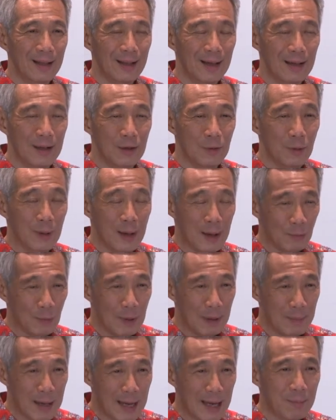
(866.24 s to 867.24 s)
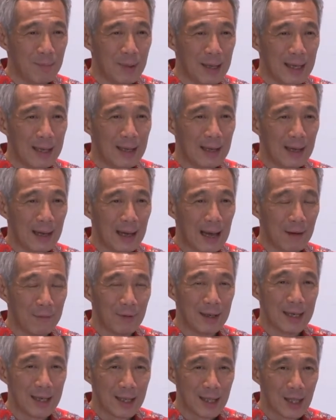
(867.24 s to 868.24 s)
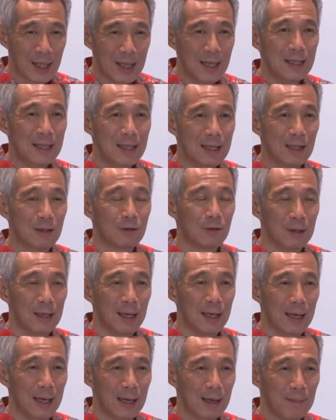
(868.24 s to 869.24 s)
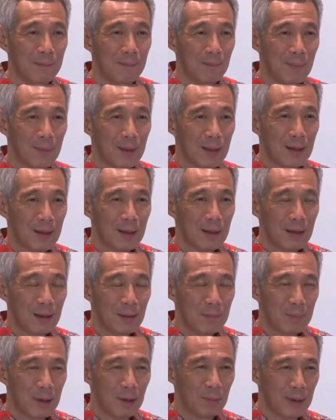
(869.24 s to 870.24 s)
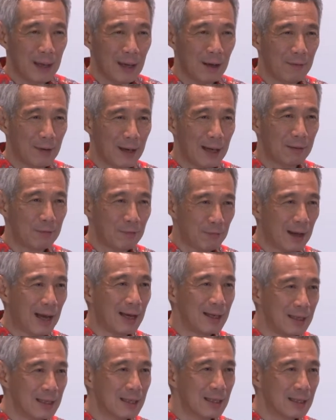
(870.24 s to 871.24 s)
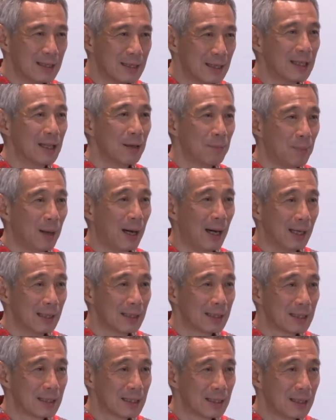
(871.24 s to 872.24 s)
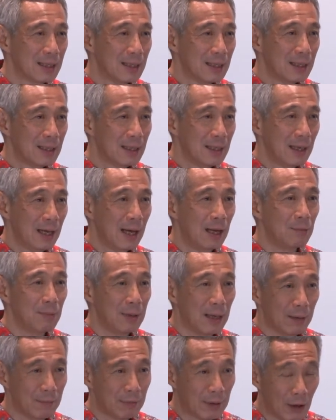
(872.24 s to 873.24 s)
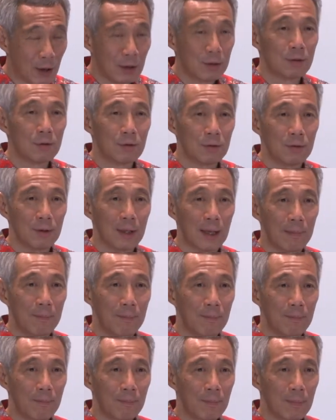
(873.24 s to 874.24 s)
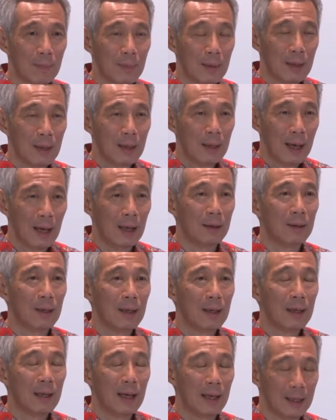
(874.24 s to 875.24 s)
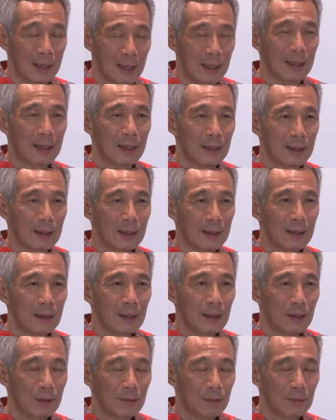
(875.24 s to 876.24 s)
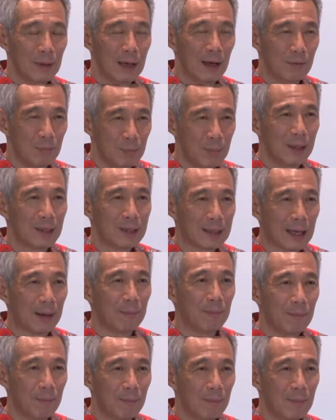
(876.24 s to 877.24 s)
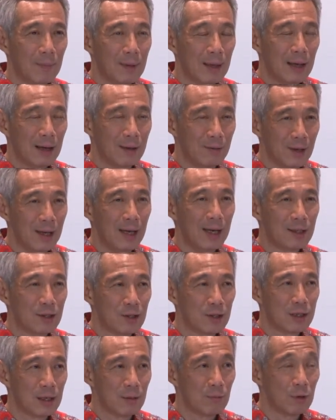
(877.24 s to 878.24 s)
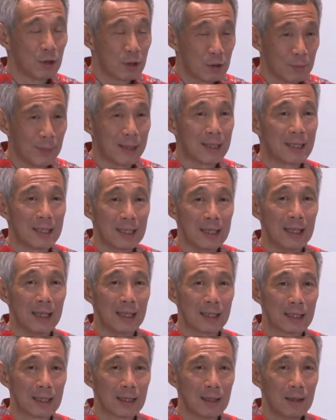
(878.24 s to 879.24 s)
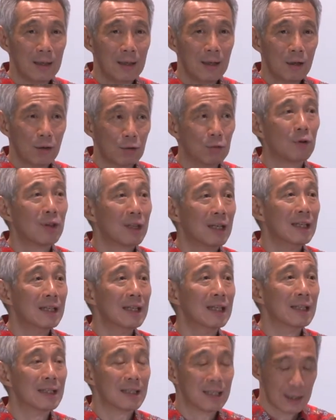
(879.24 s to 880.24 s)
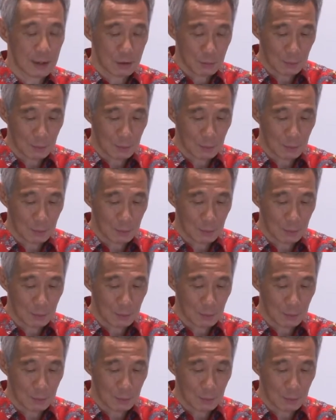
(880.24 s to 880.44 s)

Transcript: we may be having a thin year today, but we have had fat years in the past. And we have gone through them, and I think we have built up a relationship which must see us through thin years as